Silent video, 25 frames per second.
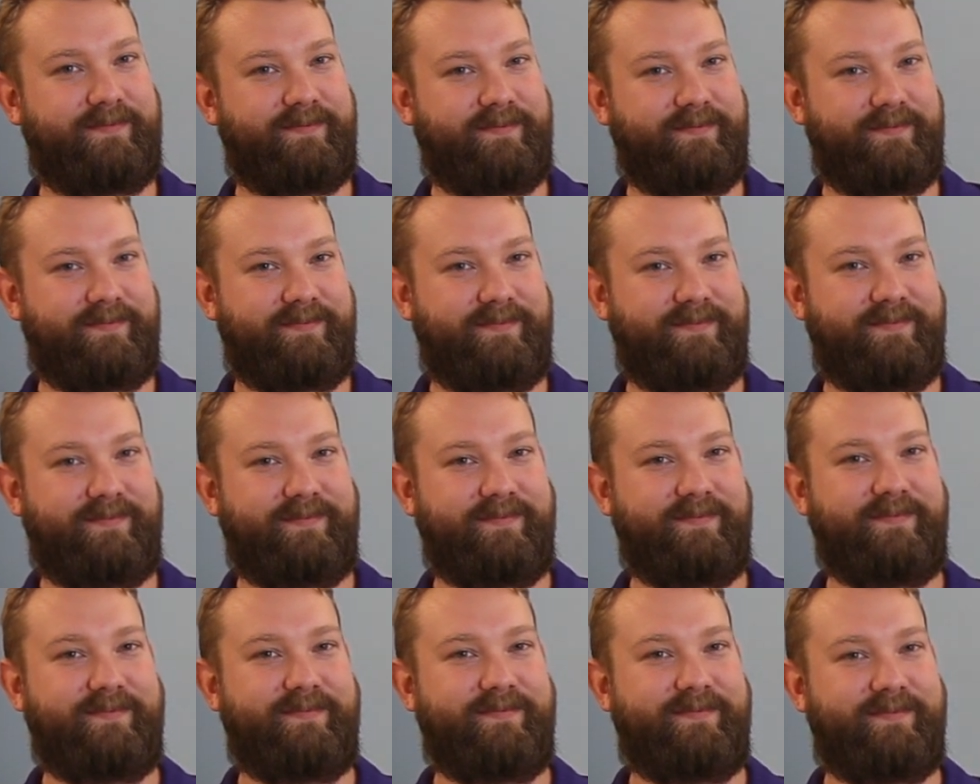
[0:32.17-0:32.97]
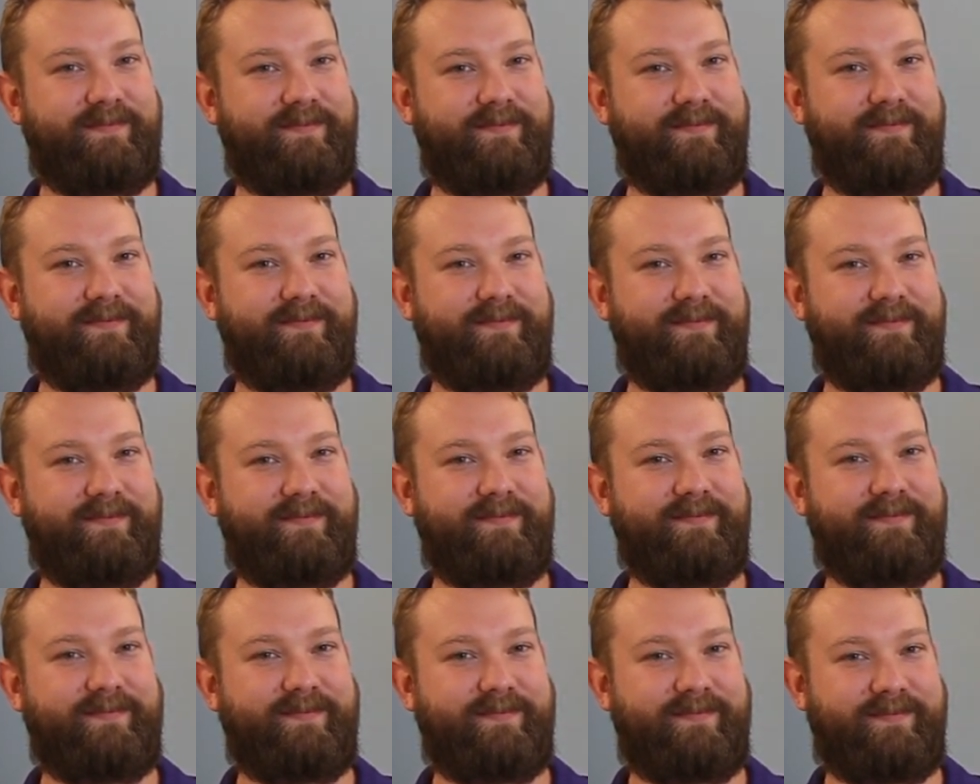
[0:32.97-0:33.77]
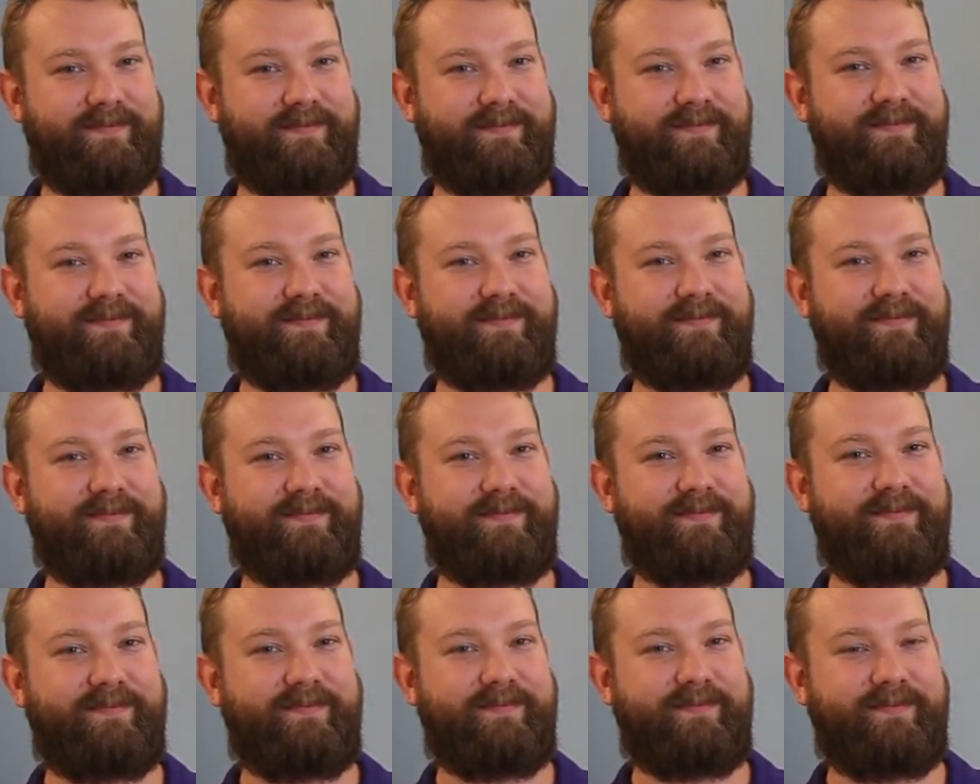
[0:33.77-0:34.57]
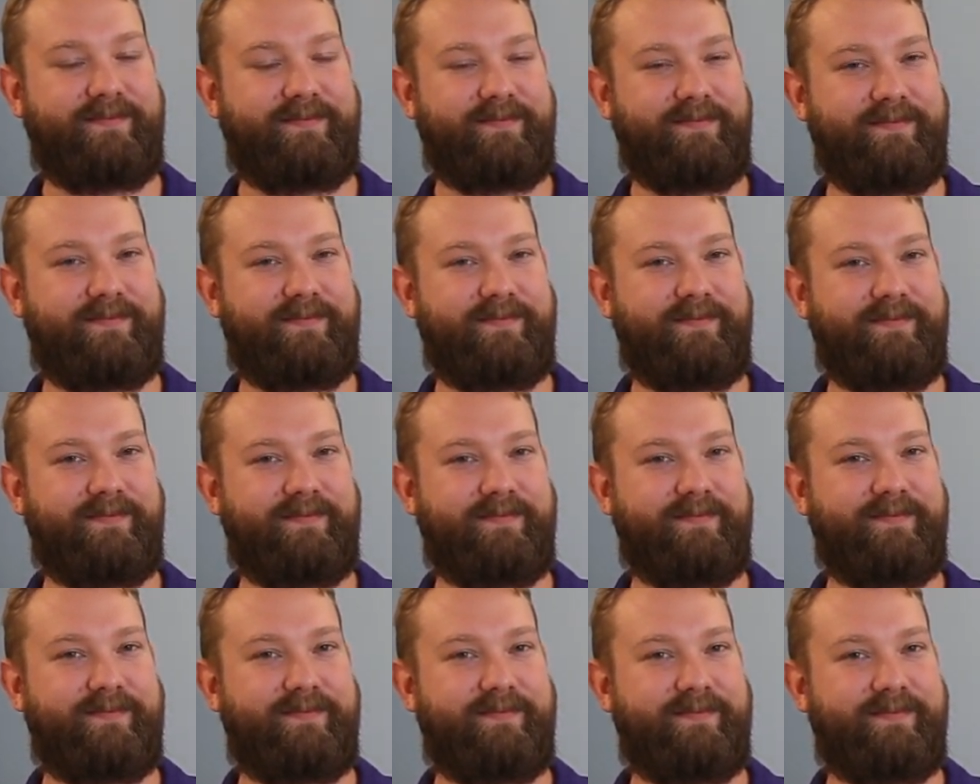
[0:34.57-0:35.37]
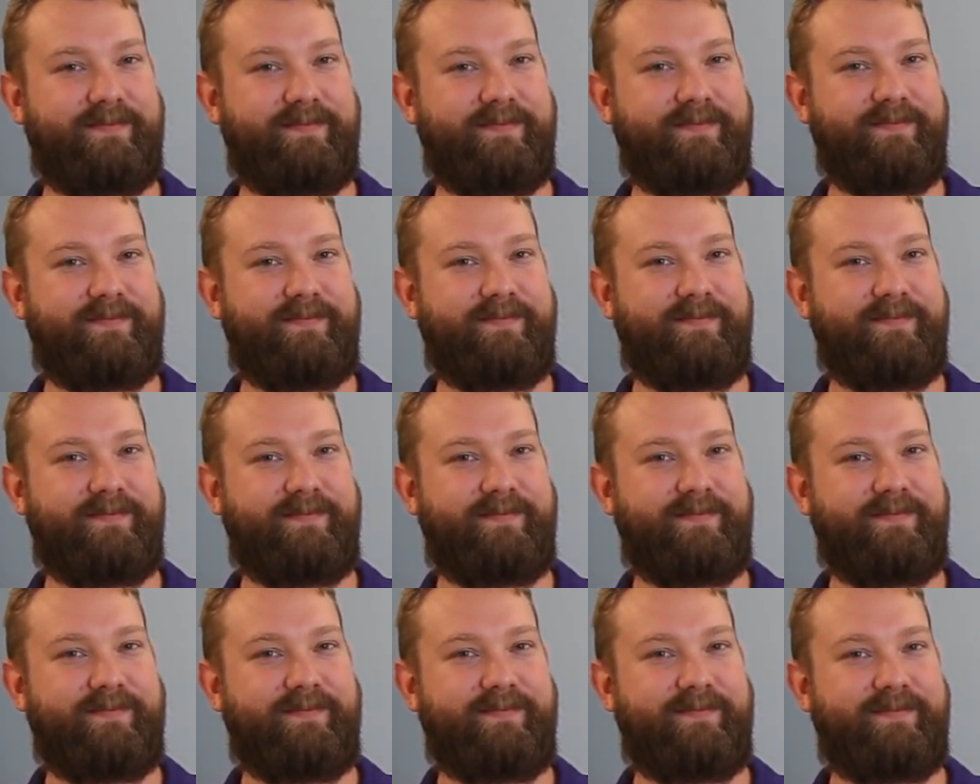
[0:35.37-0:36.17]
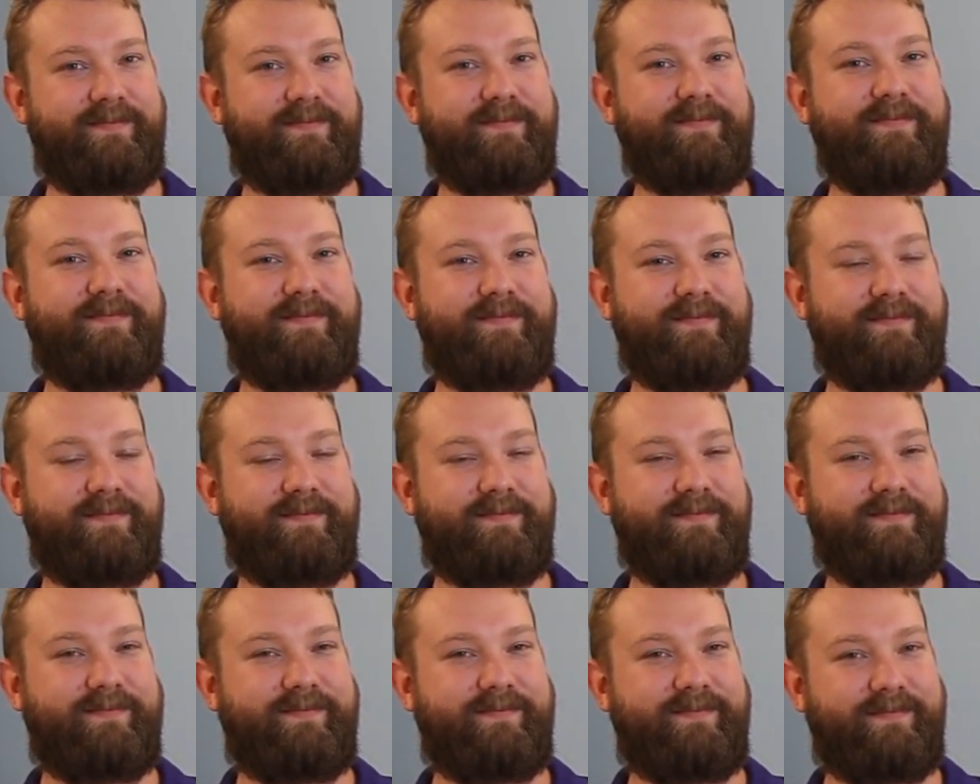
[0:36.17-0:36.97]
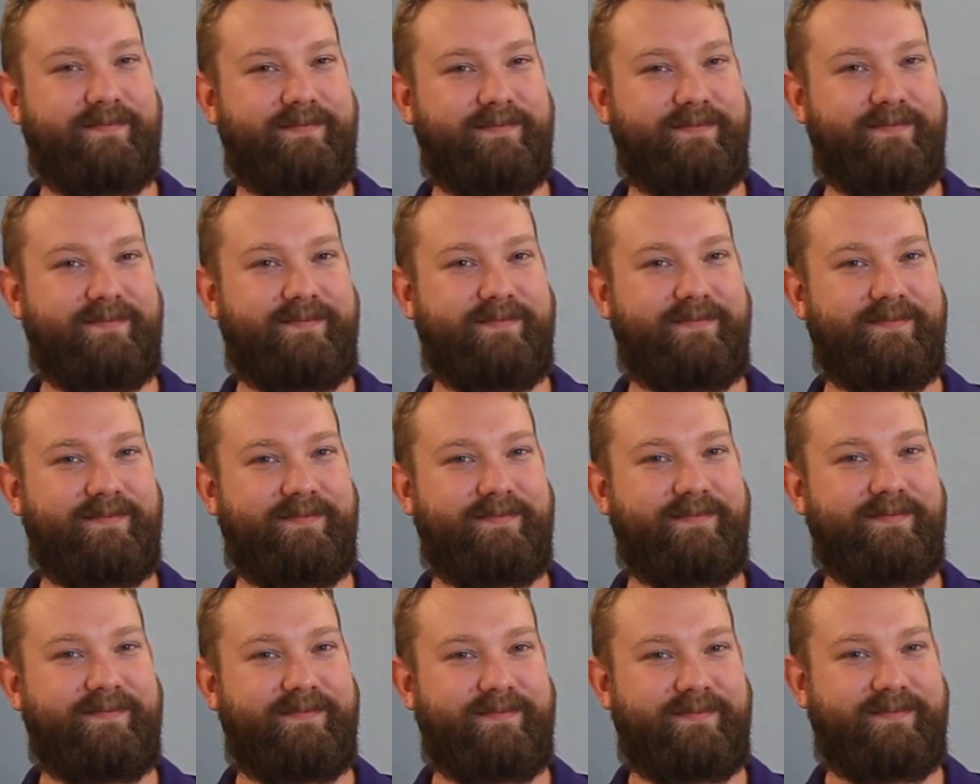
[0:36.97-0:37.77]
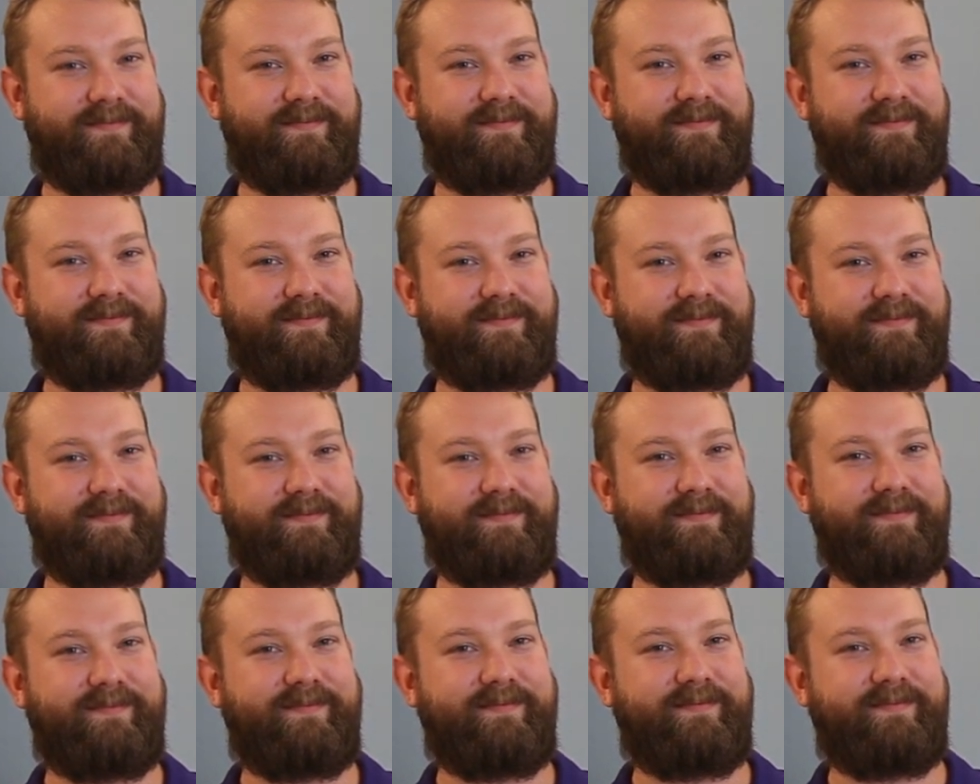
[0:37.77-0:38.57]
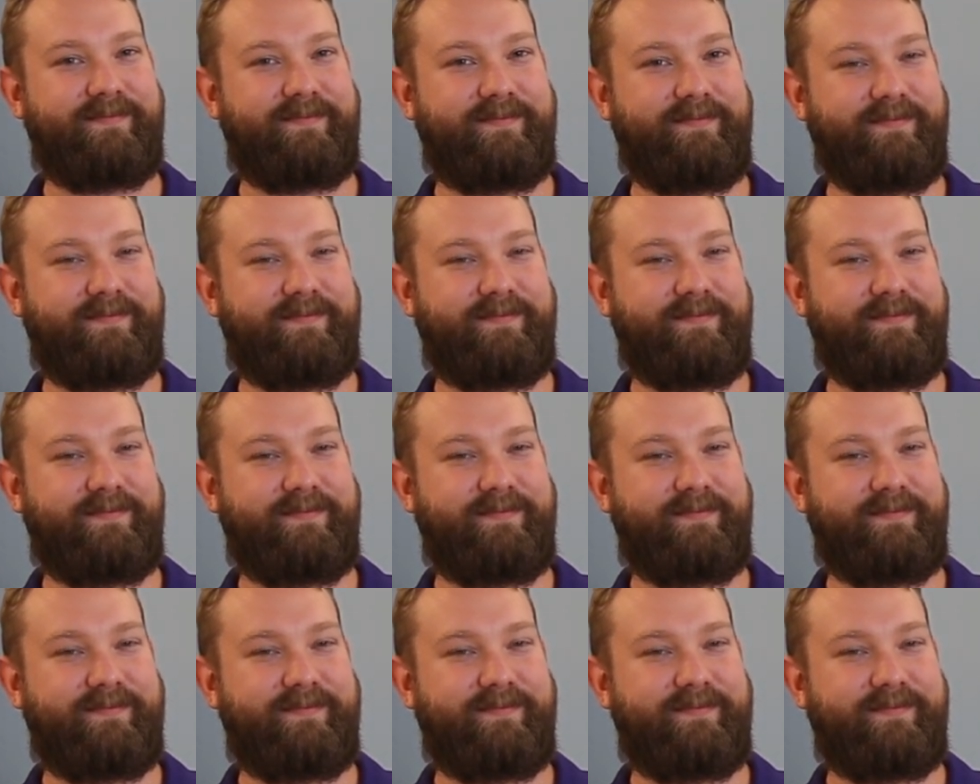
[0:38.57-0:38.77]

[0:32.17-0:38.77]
[no speech]